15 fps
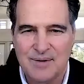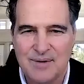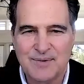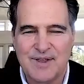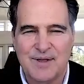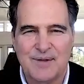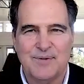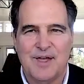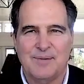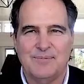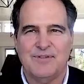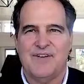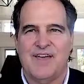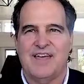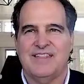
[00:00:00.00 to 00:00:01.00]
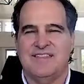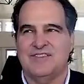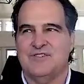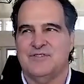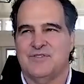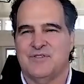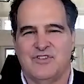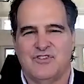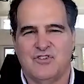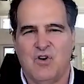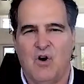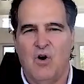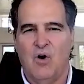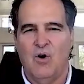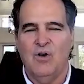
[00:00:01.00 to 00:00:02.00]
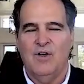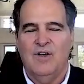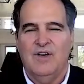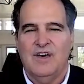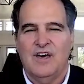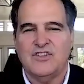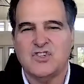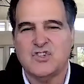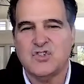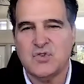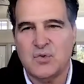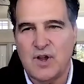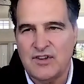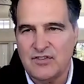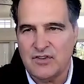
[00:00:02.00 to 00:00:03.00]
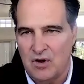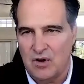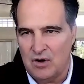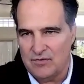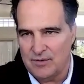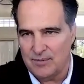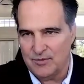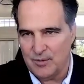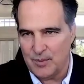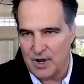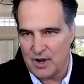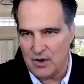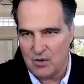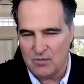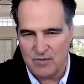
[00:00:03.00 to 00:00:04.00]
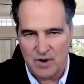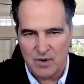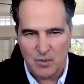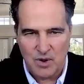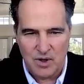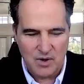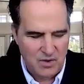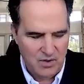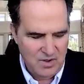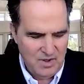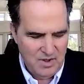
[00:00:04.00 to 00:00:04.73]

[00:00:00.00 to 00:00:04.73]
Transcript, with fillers: how many times I've had this, this call, a distress call from someone I know very well.